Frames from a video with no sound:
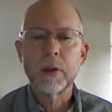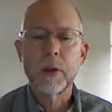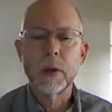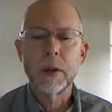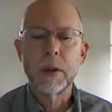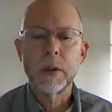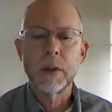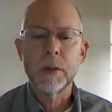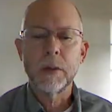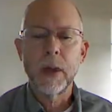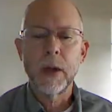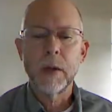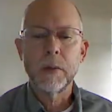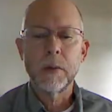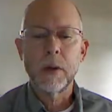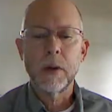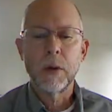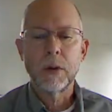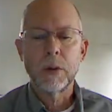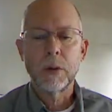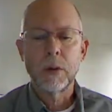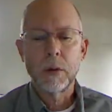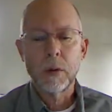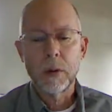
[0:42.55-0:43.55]
what is pop
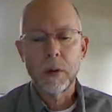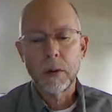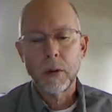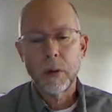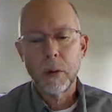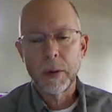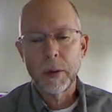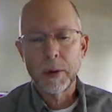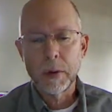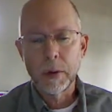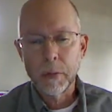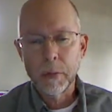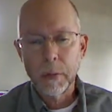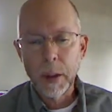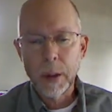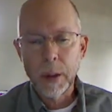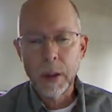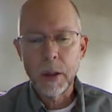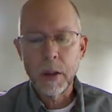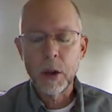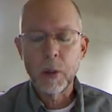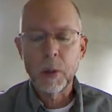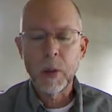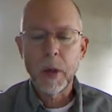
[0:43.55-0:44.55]
culture according to
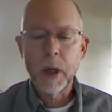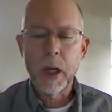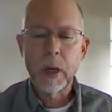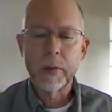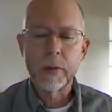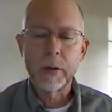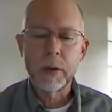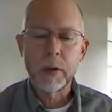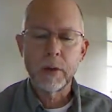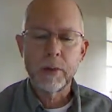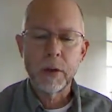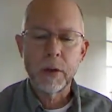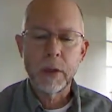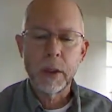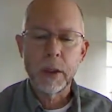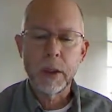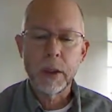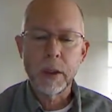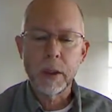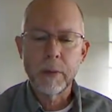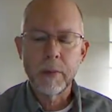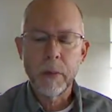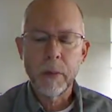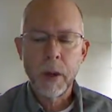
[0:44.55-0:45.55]
me. You may have a different
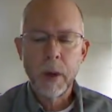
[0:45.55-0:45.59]
idea.